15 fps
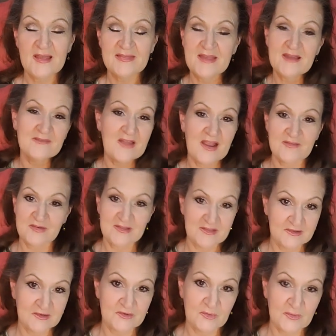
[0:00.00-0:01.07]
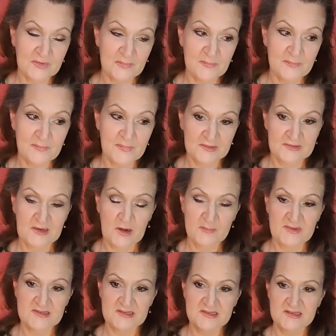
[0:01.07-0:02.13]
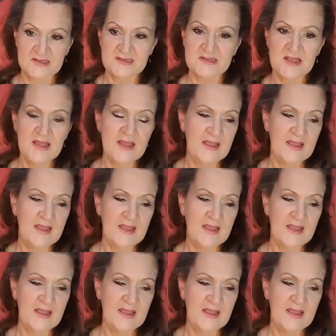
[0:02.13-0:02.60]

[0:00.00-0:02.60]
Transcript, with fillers: they have everything to do with building our businesses.